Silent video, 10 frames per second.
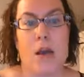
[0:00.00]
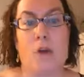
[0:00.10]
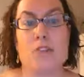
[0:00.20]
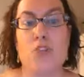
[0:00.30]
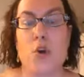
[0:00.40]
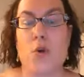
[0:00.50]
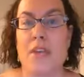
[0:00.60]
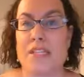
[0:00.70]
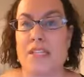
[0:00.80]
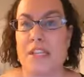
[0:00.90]
also known
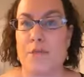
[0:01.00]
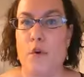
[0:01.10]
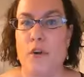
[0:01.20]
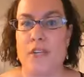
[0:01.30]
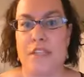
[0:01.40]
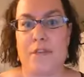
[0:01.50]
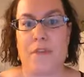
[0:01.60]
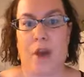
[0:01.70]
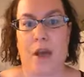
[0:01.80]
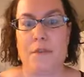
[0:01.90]
as D4 and
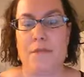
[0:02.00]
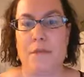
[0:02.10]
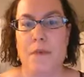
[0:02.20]
D5,